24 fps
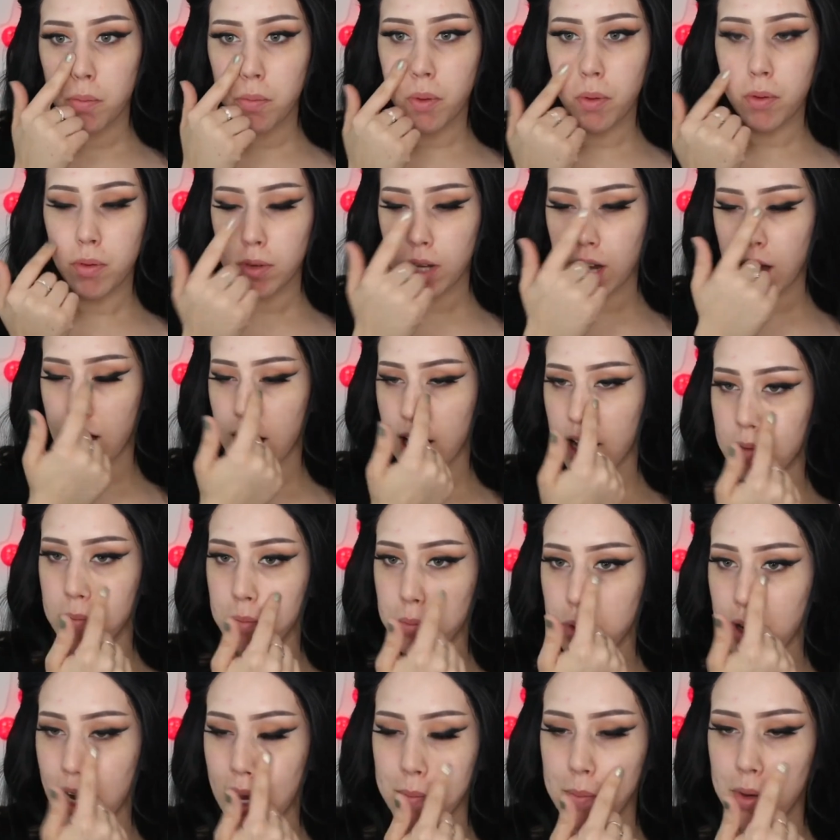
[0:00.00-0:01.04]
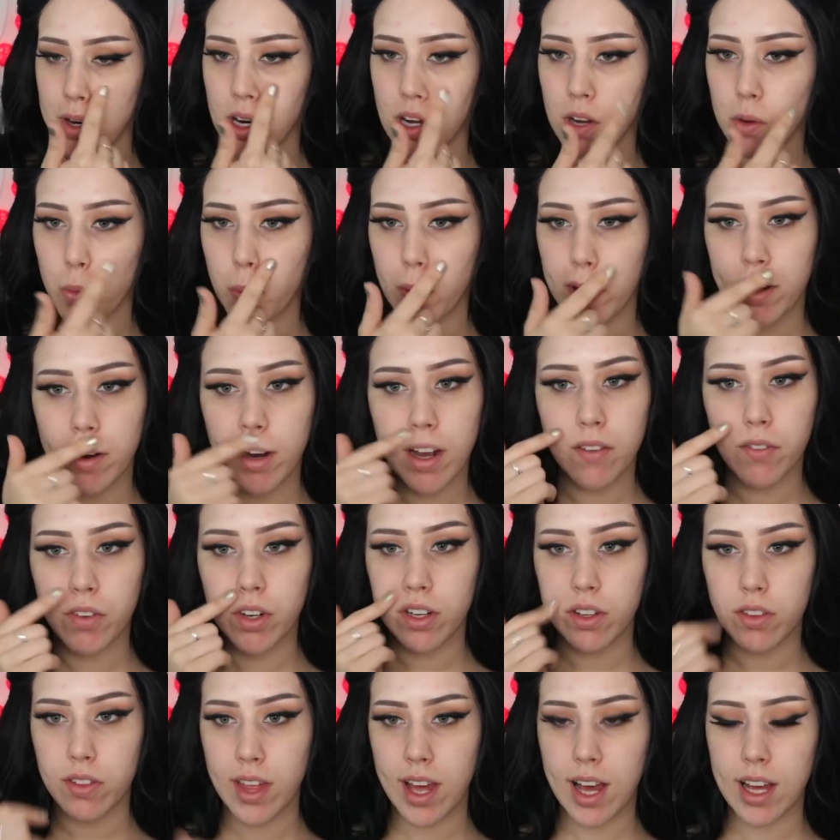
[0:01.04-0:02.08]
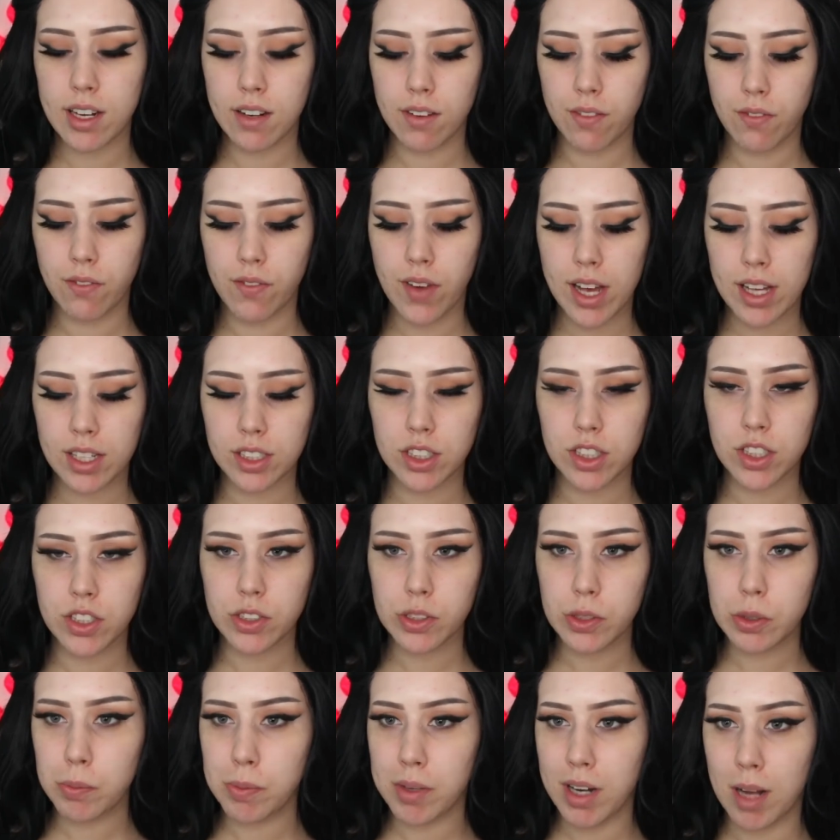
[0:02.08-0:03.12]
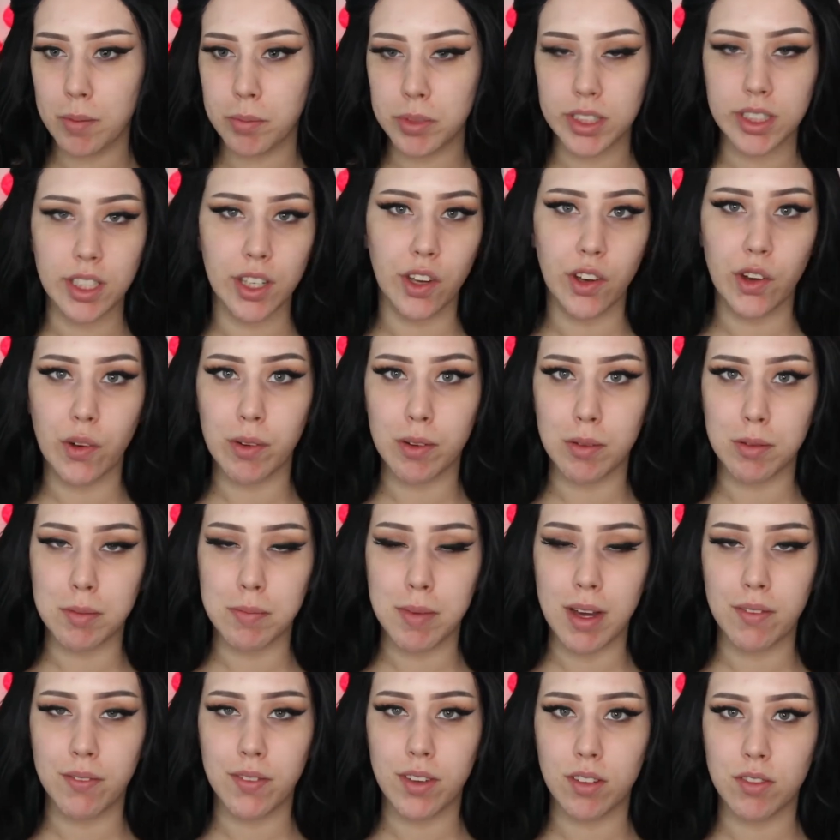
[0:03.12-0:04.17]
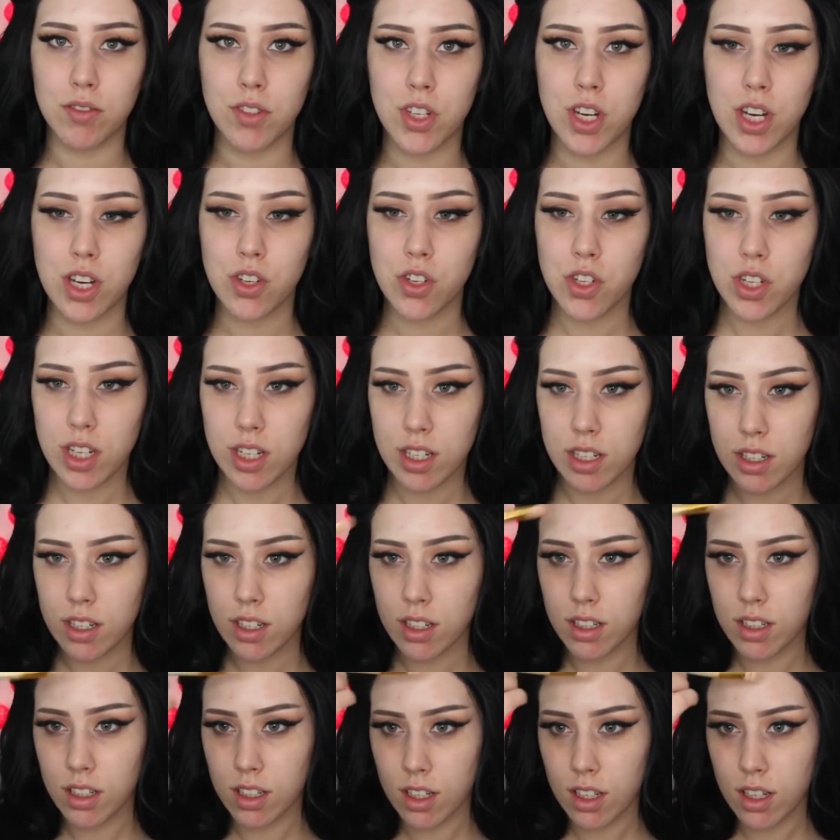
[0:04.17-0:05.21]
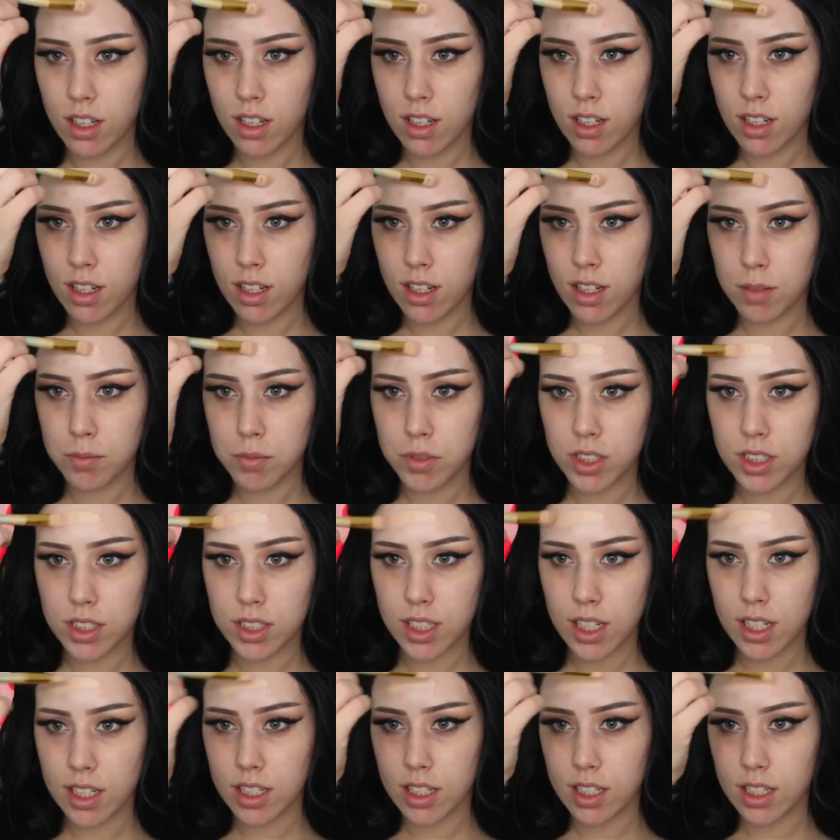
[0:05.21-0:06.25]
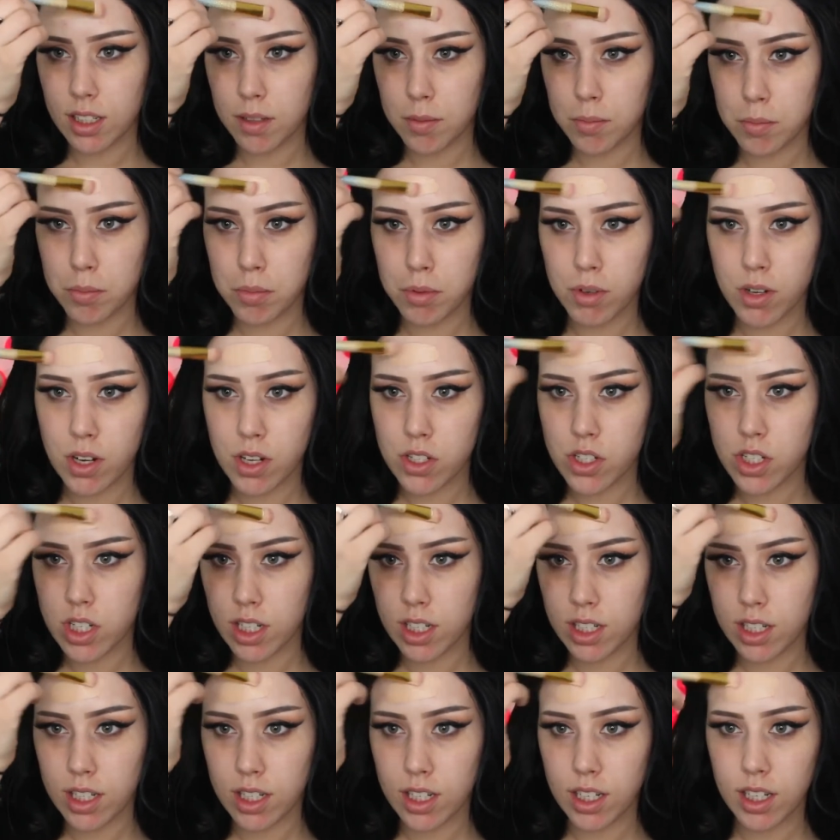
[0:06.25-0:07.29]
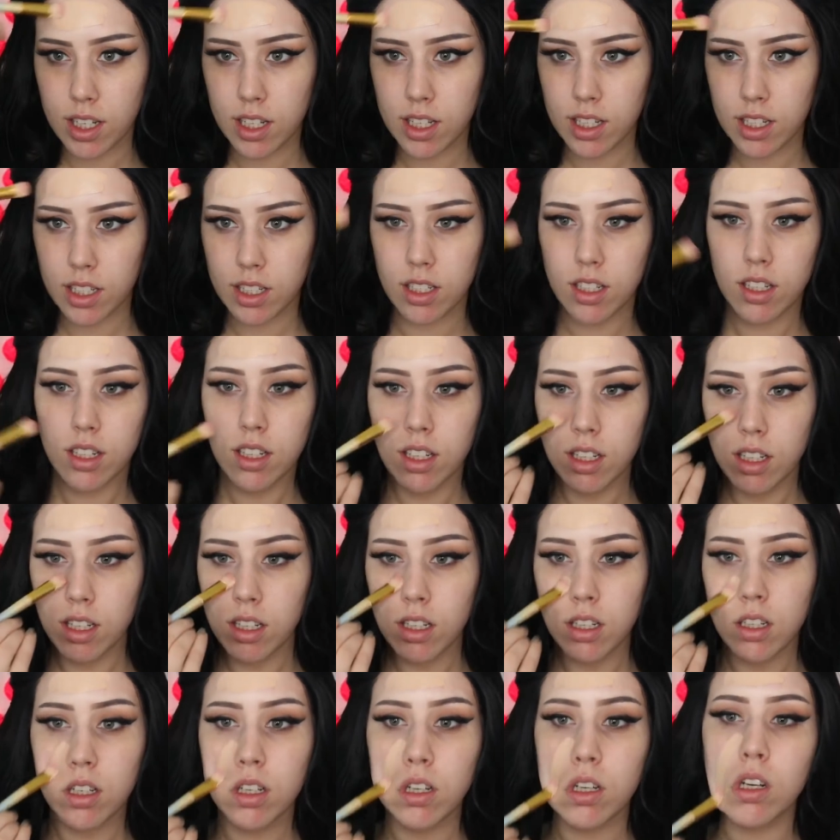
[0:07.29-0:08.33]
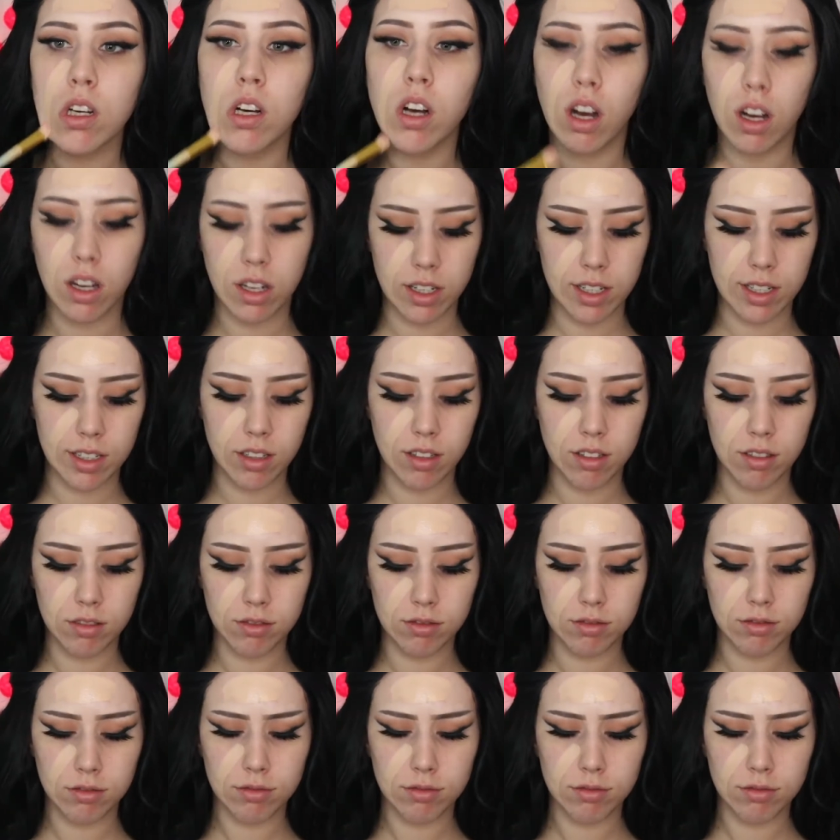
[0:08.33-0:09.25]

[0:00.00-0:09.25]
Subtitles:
primer wherever that affects you, but I'm just going to go in with my foundation. I'm just kind of brushing it in on.